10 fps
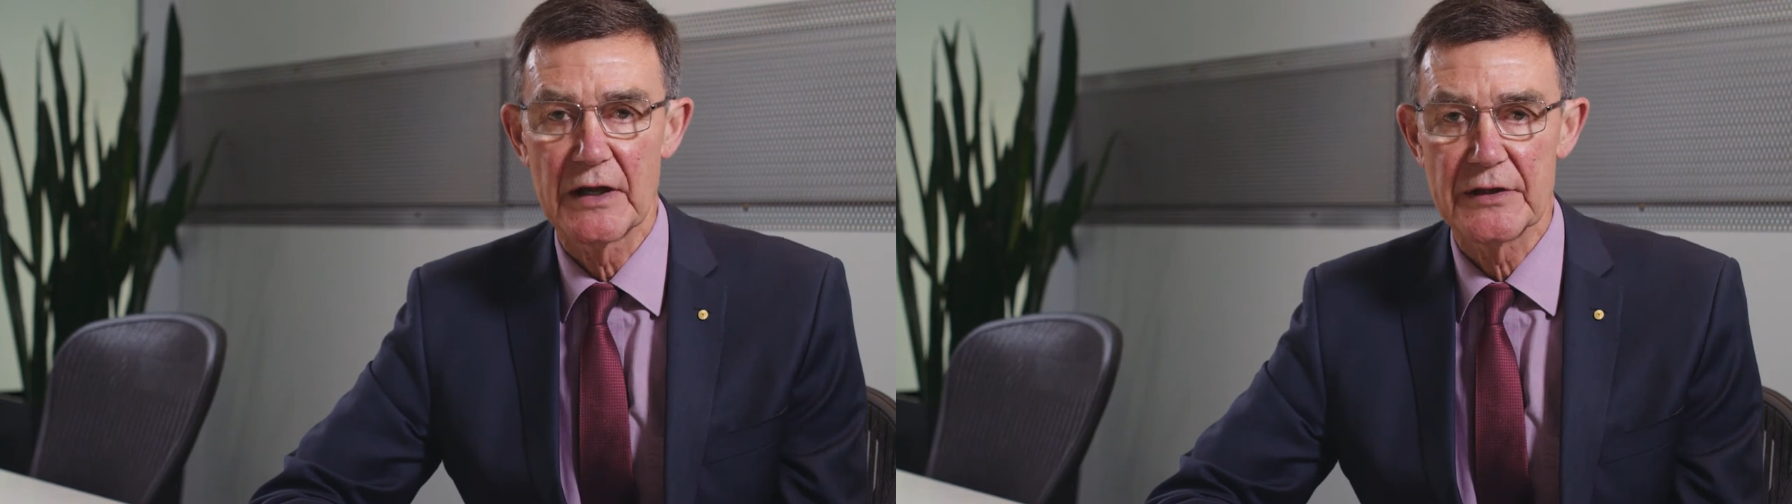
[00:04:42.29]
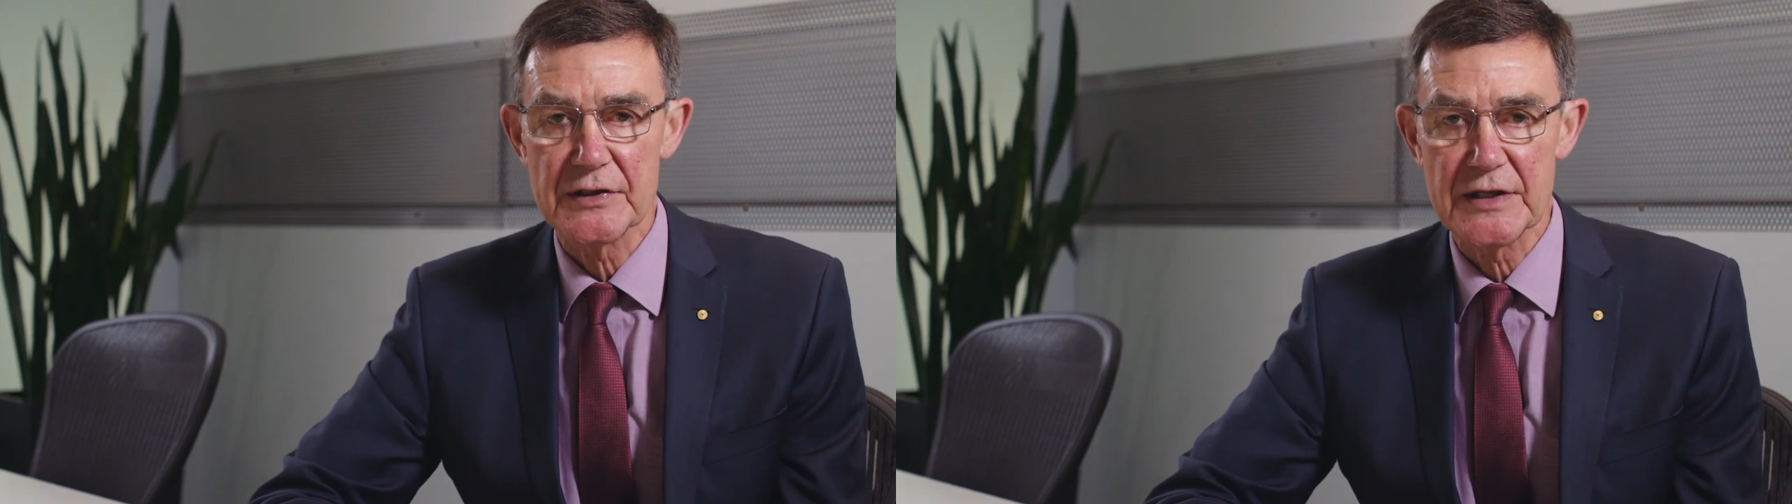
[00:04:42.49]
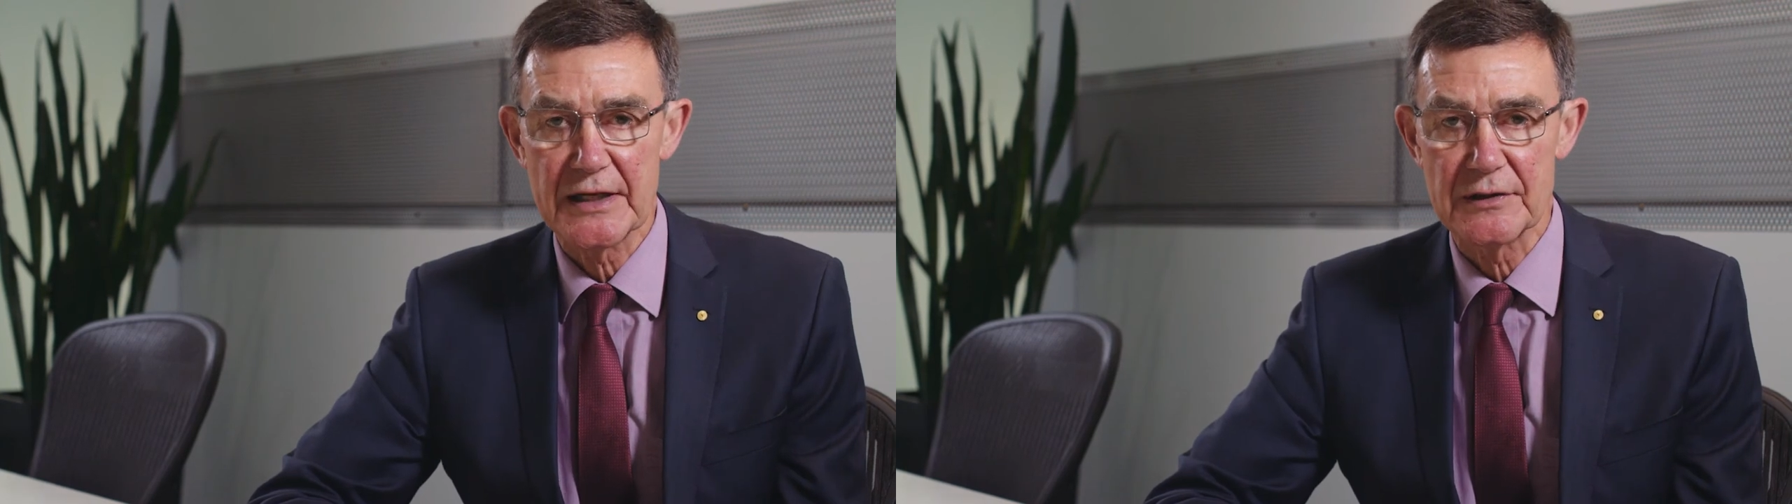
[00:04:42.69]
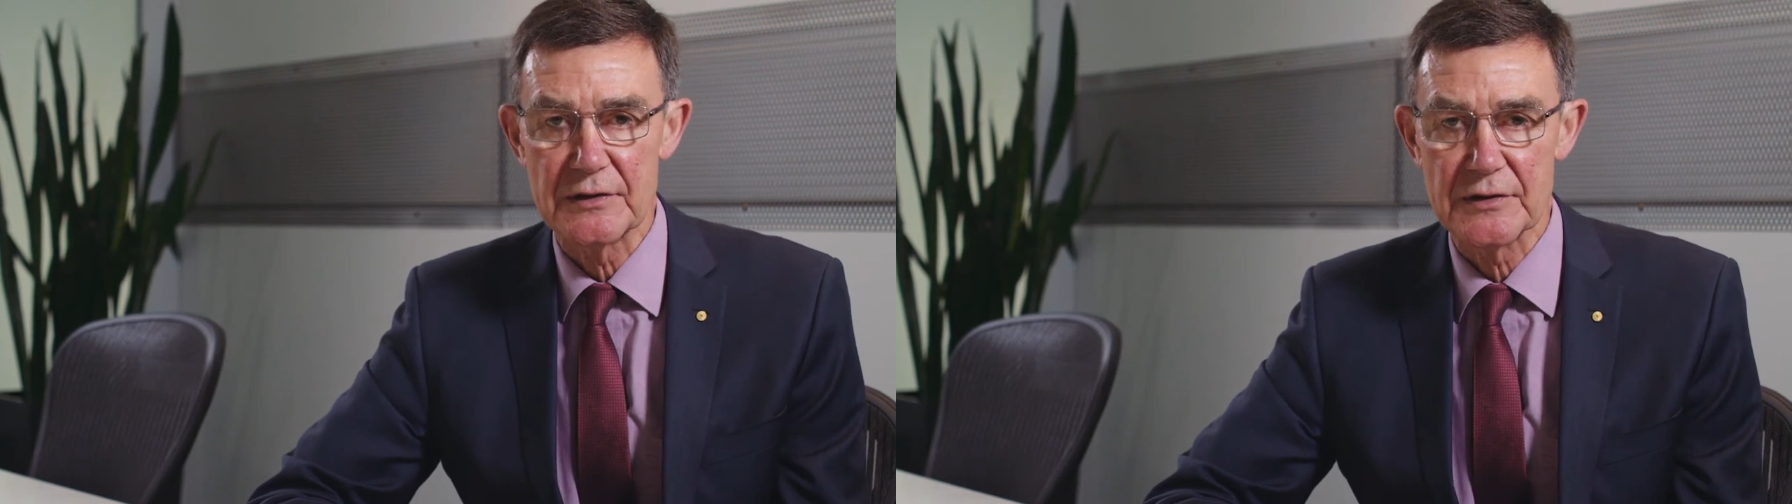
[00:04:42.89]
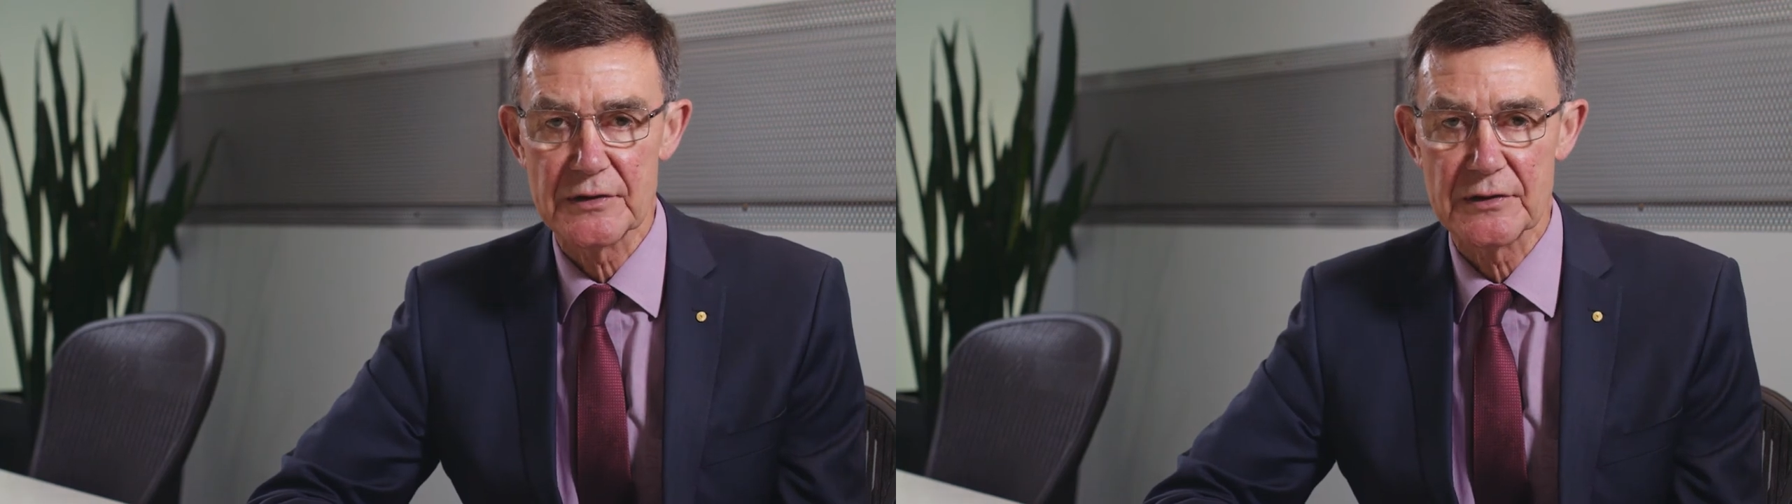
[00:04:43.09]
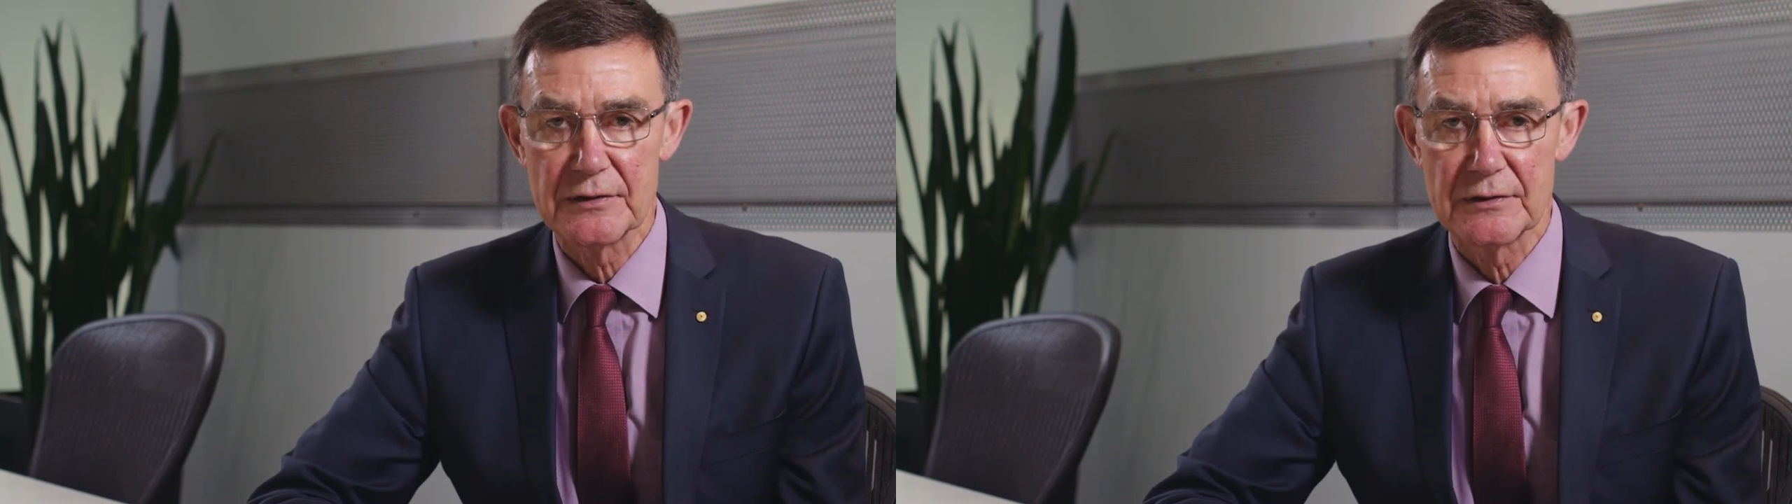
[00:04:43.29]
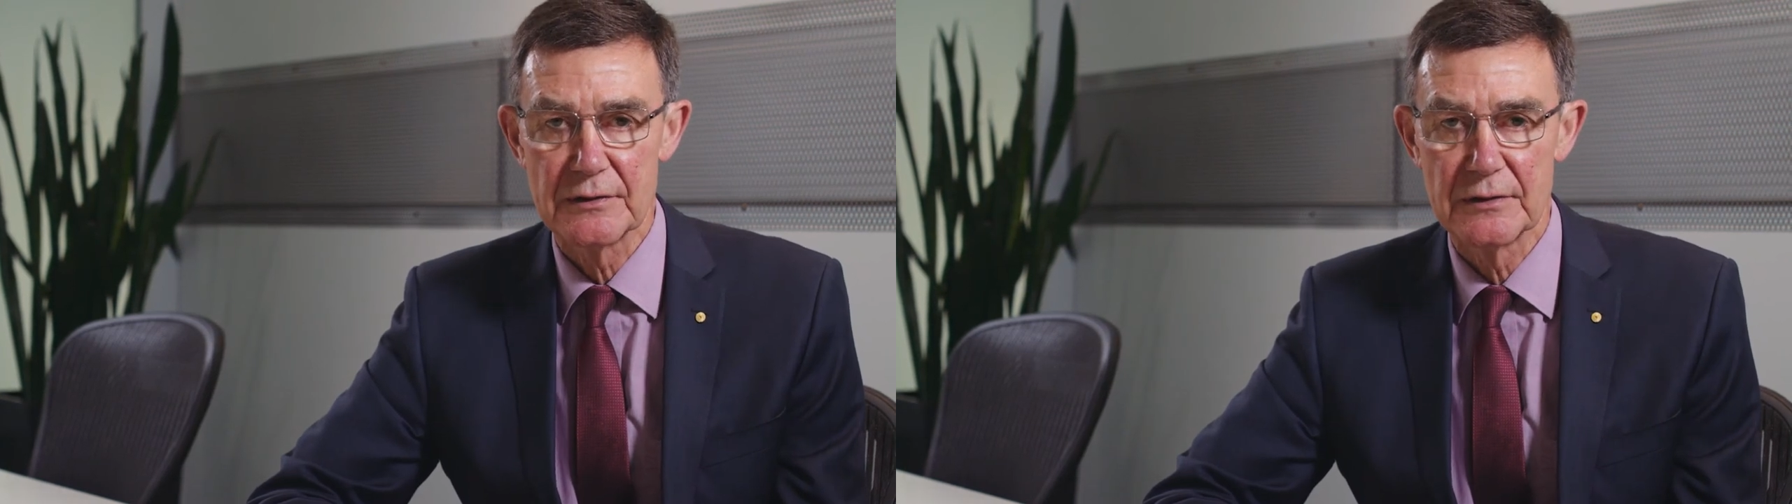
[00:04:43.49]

other sectors.